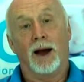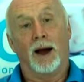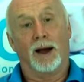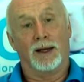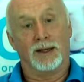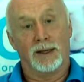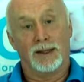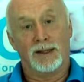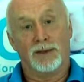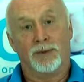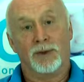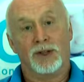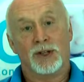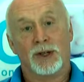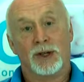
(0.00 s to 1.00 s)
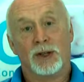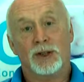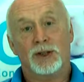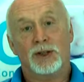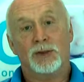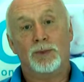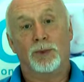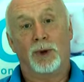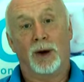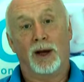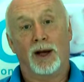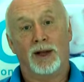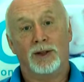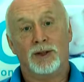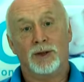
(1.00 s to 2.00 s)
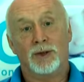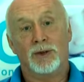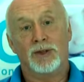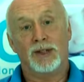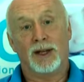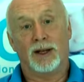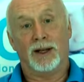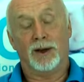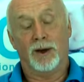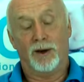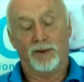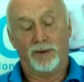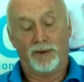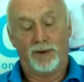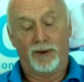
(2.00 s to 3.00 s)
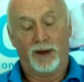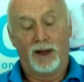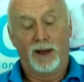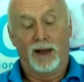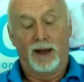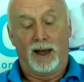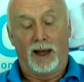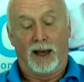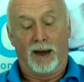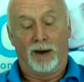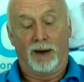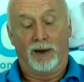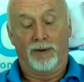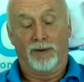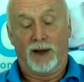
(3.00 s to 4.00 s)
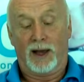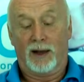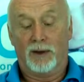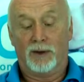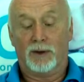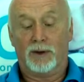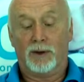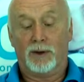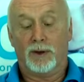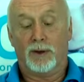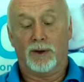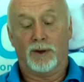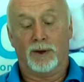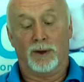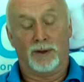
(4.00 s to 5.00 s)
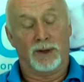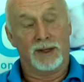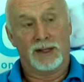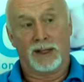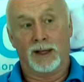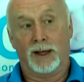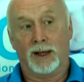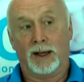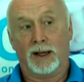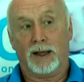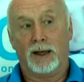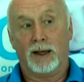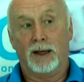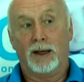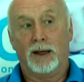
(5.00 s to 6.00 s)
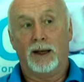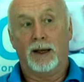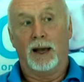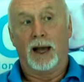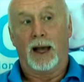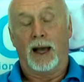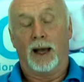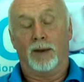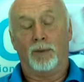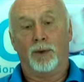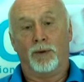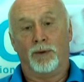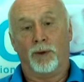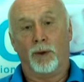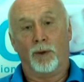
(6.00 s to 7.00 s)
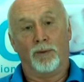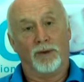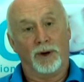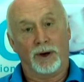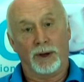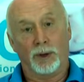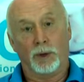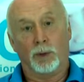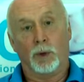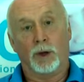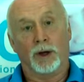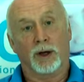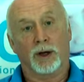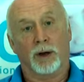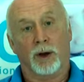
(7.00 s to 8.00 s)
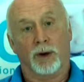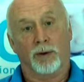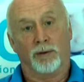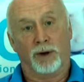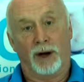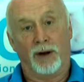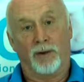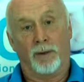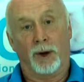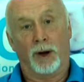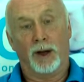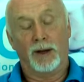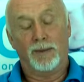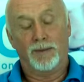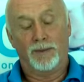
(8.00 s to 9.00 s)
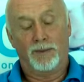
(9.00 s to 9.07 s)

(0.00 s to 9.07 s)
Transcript: I did some research prior to setting off, and I found that this clinic had performed very good work on a friend of mine.